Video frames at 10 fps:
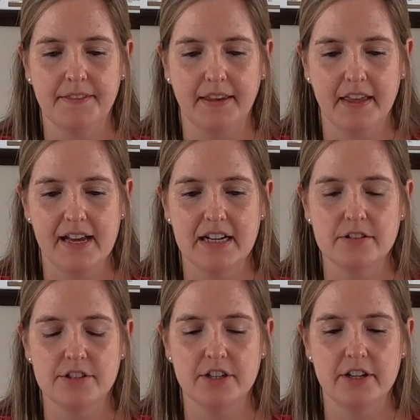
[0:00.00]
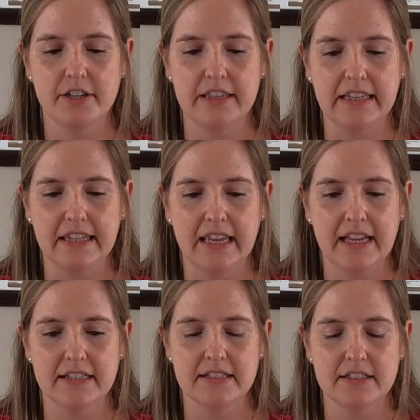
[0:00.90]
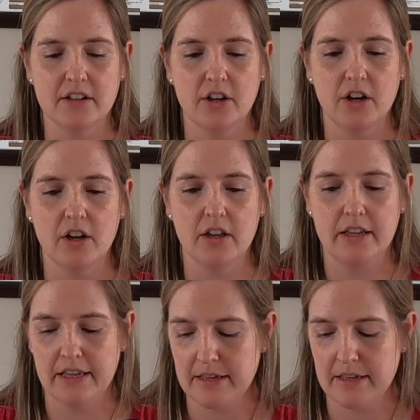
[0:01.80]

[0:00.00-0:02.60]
The cows are, the cats are,